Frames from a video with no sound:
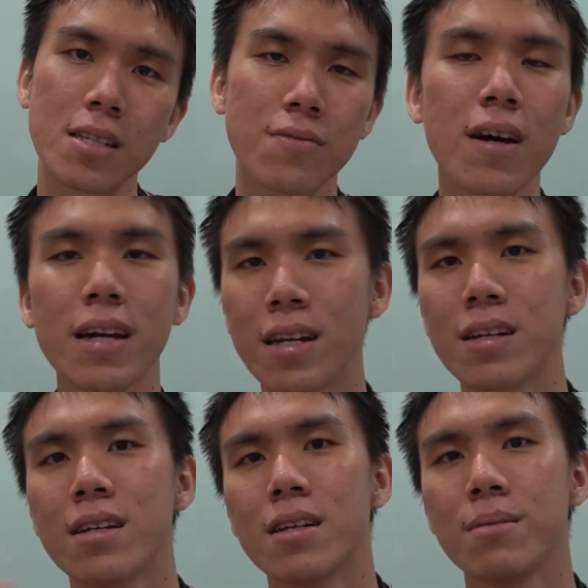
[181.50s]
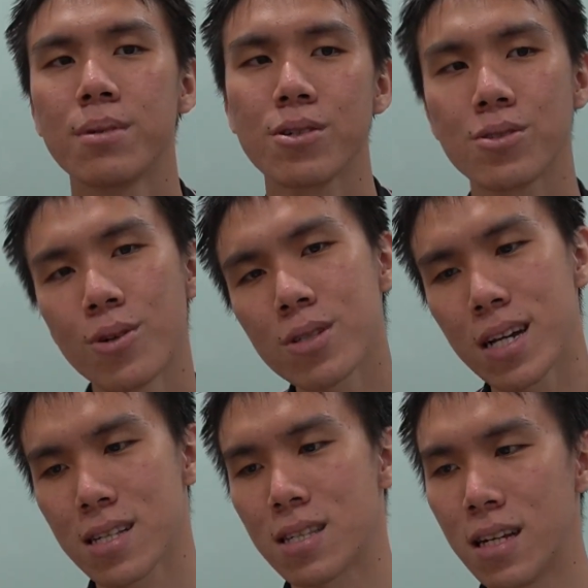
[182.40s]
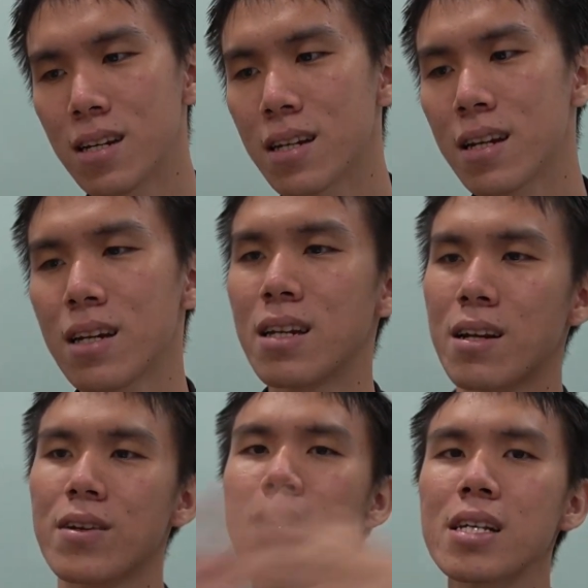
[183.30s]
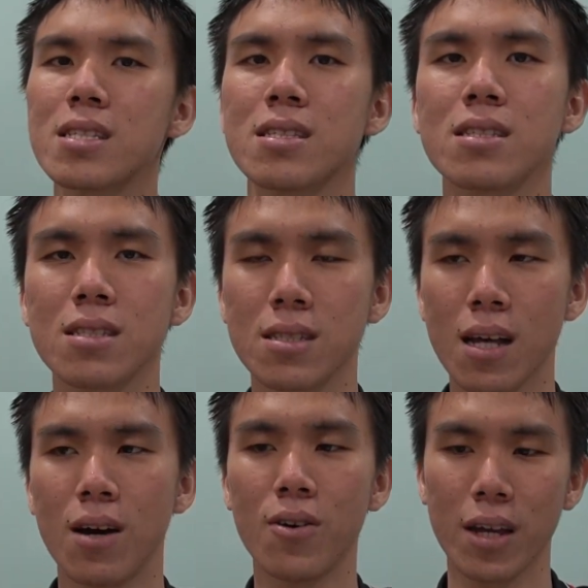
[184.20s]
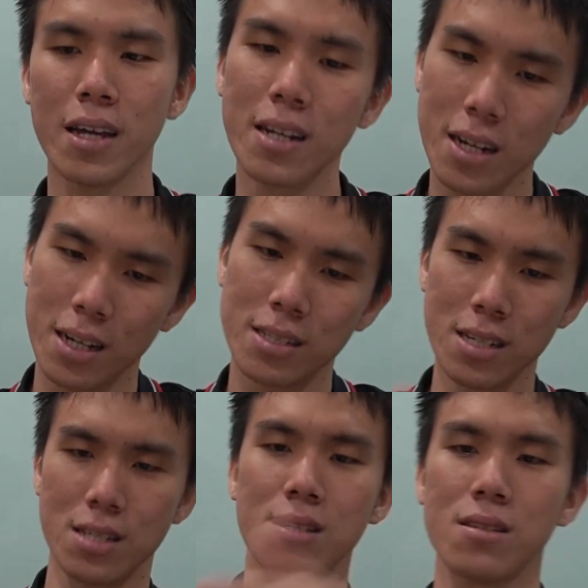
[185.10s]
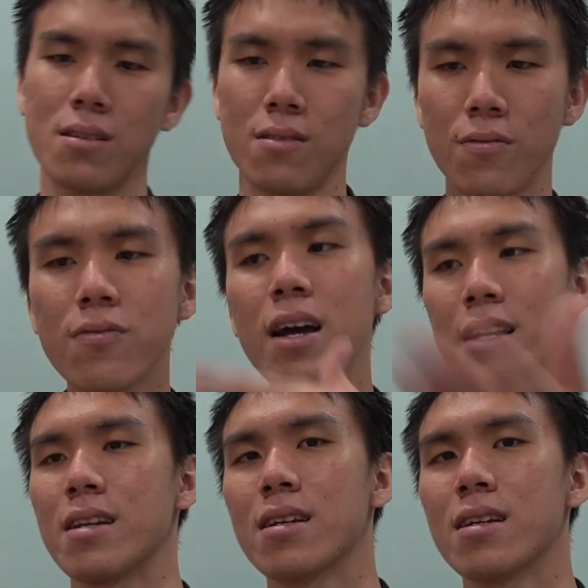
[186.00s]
is fine. Because those are sin, then the rest are okay, then I just fine.